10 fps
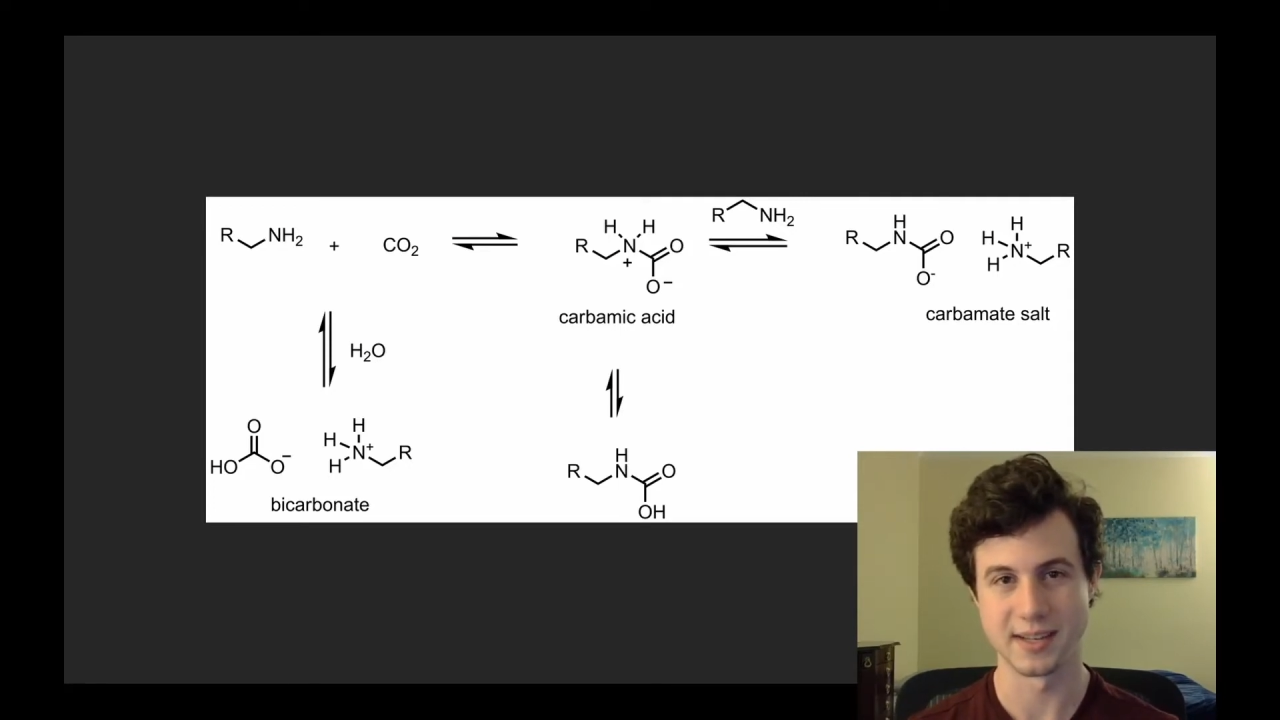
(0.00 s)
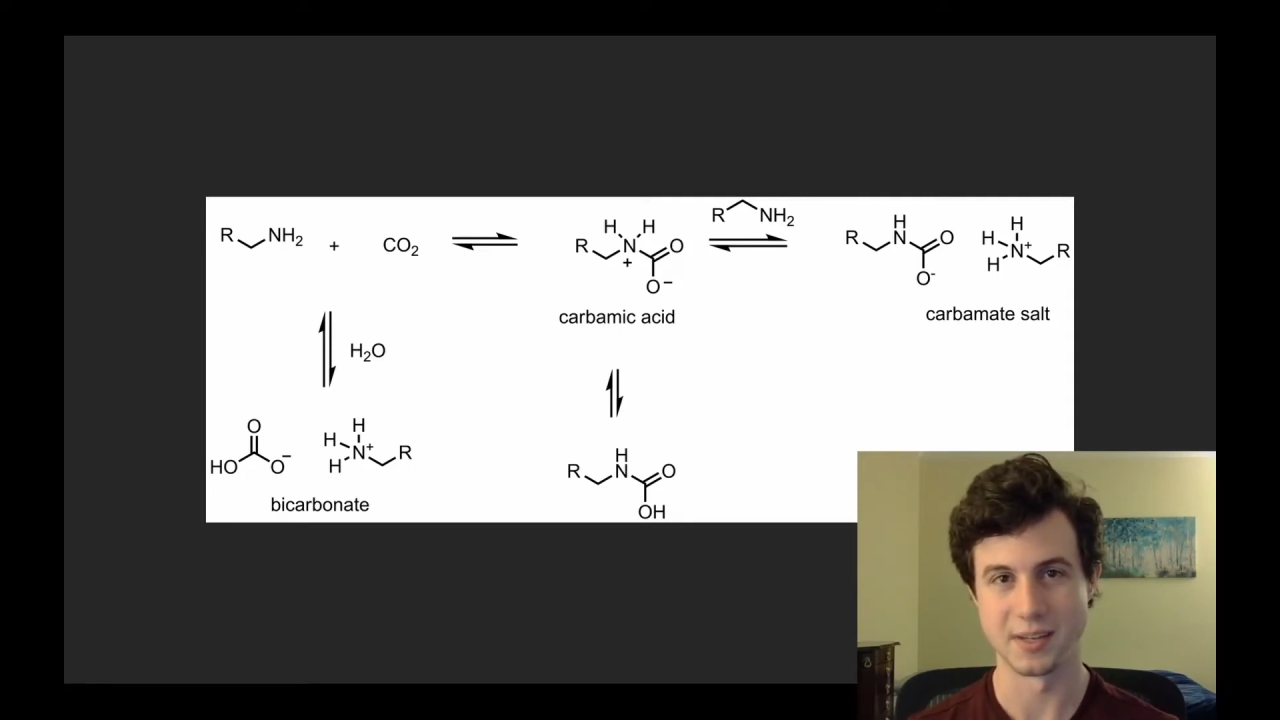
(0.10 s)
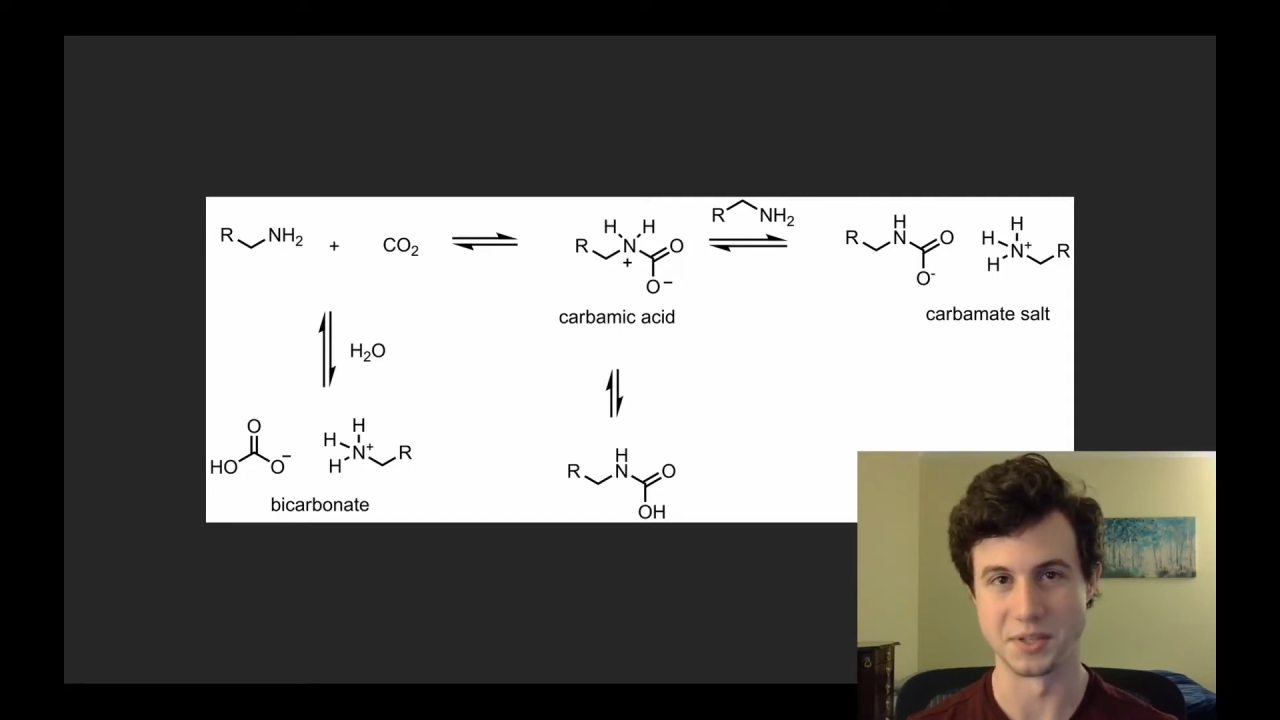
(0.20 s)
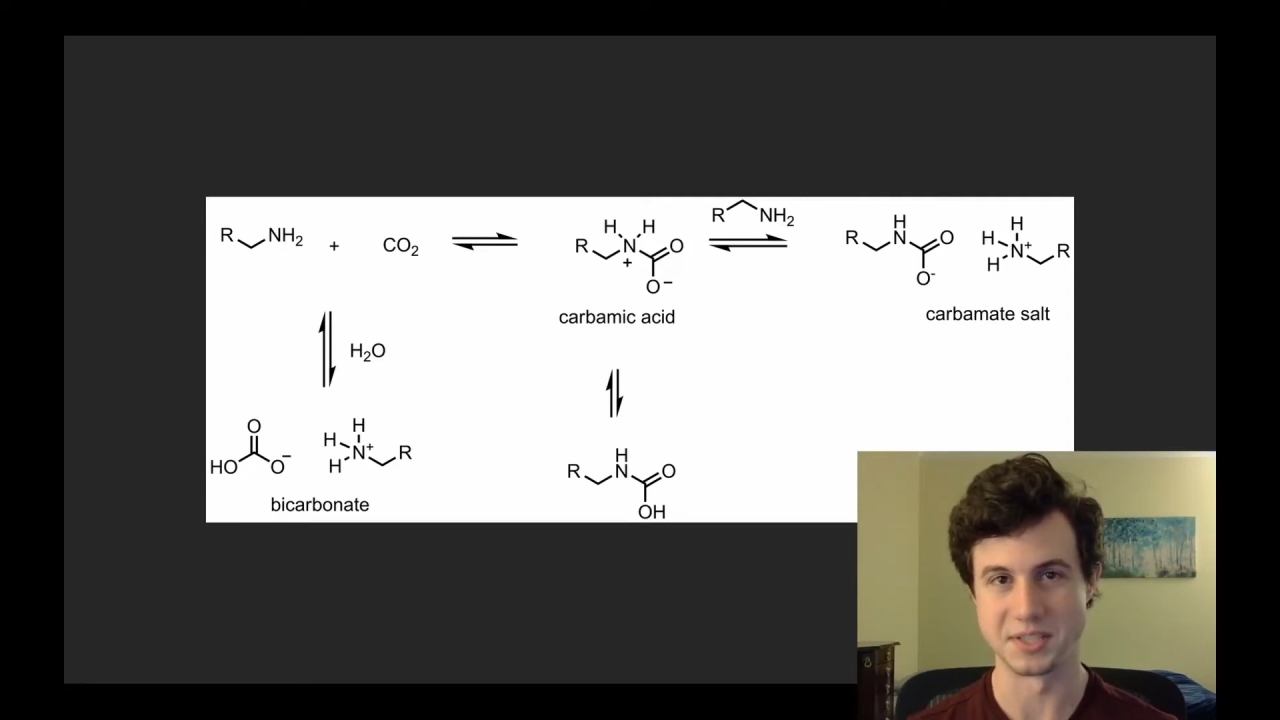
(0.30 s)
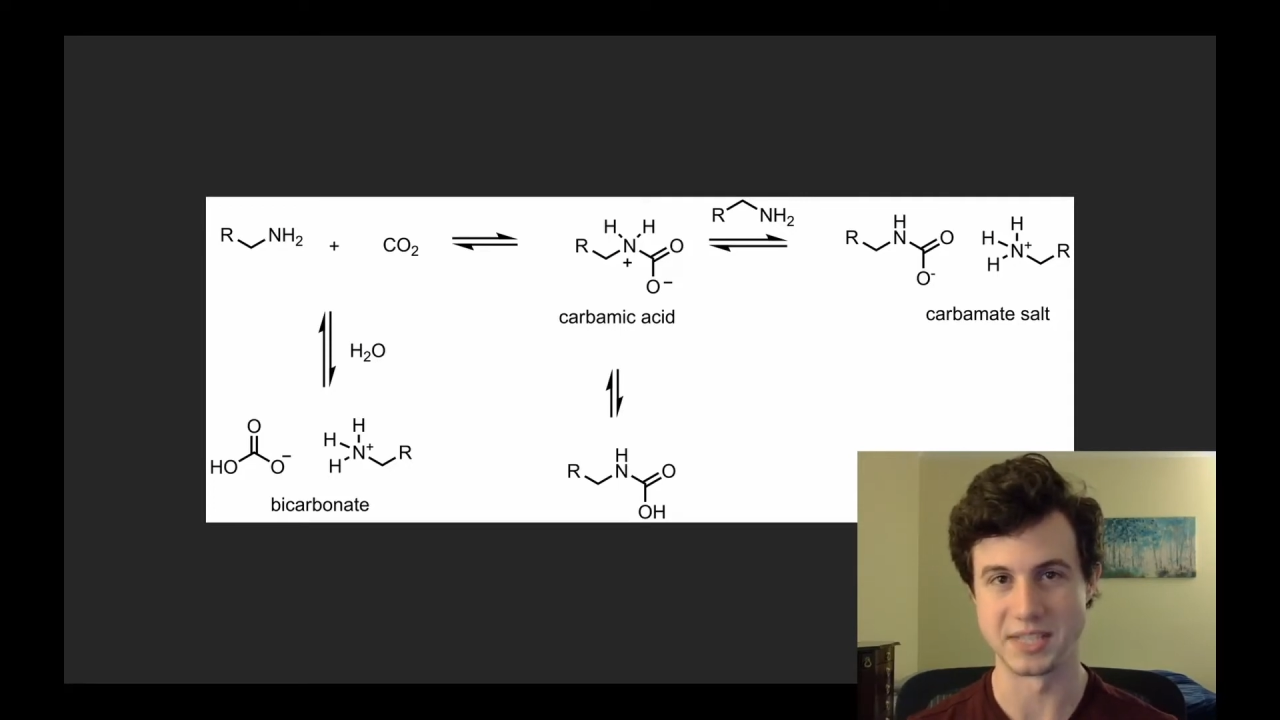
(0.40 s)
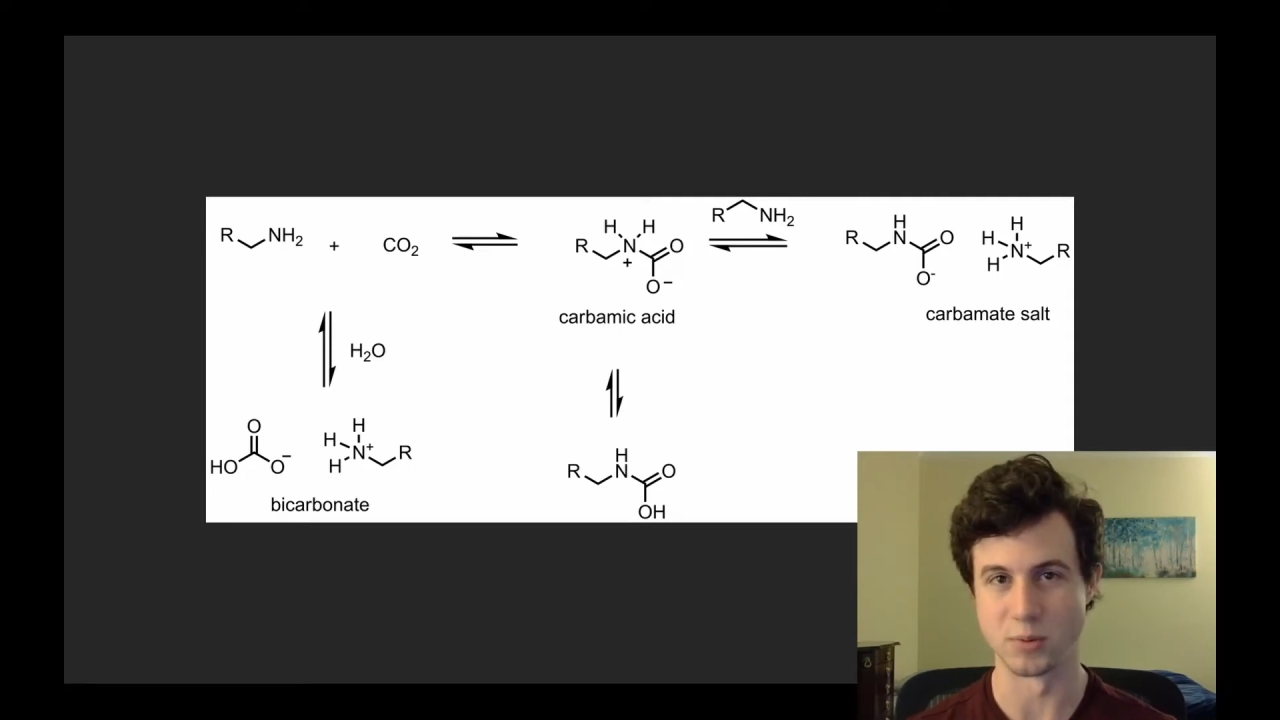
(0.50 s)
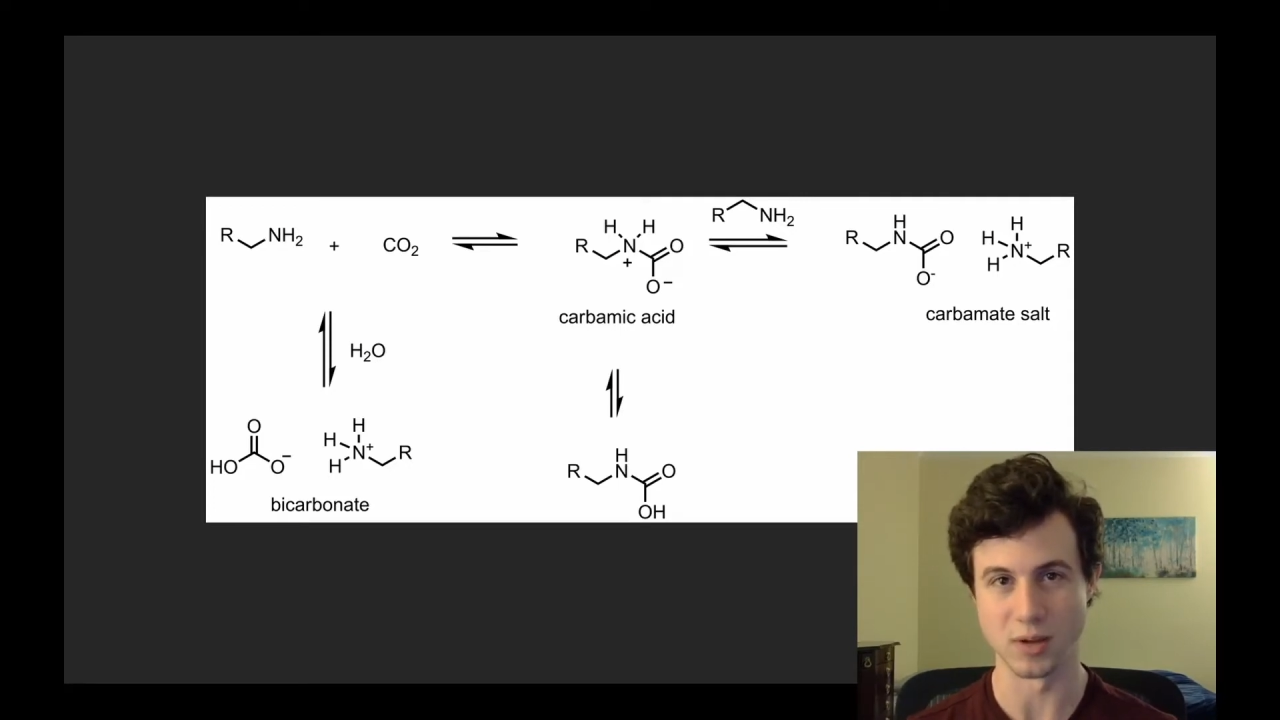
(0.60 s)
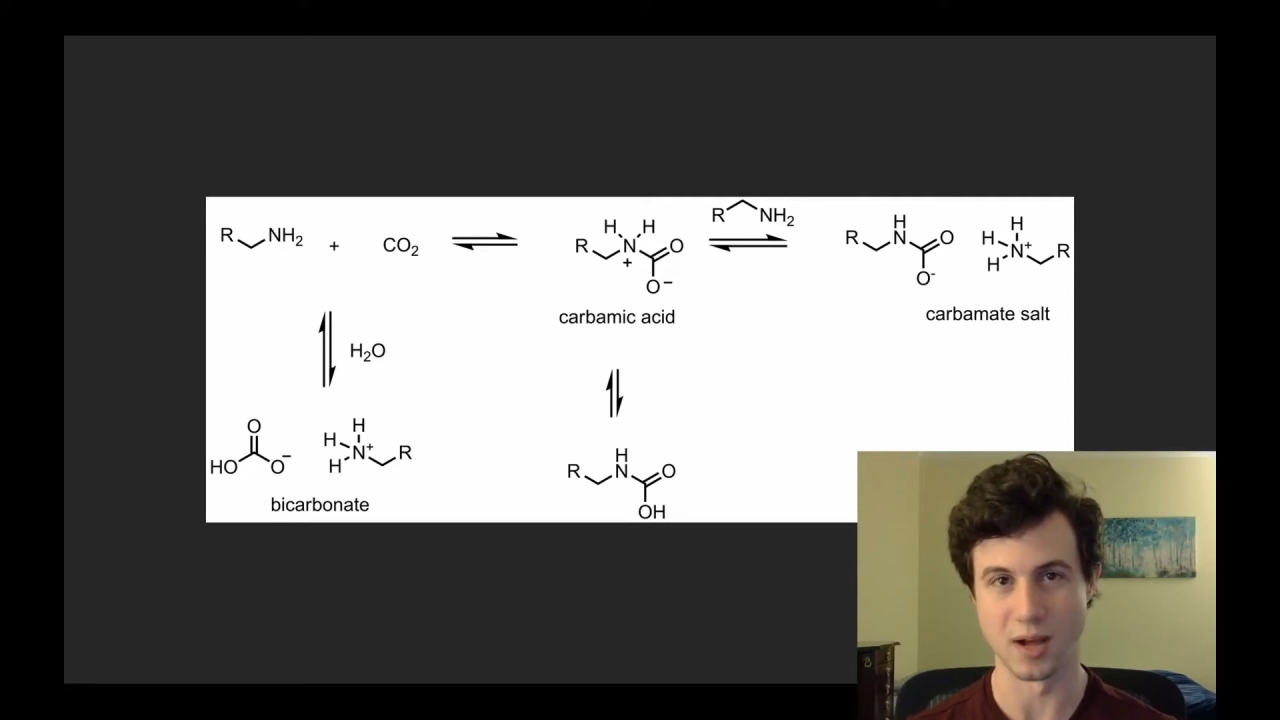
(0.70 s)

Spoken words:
a stable